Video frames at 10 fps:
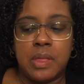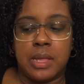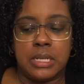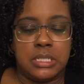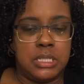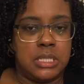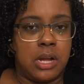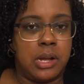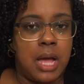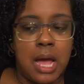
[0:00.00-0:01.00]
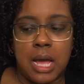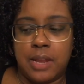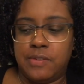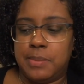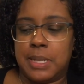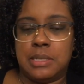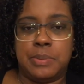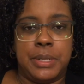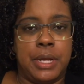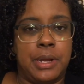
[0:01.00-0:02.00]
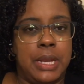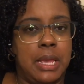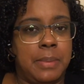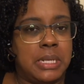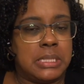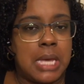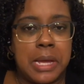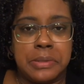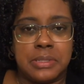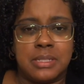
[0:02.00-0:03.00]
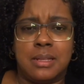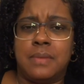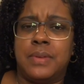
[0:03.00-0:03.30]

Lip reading: Like she's our God. Everybody's putting her name in the titles and stuff.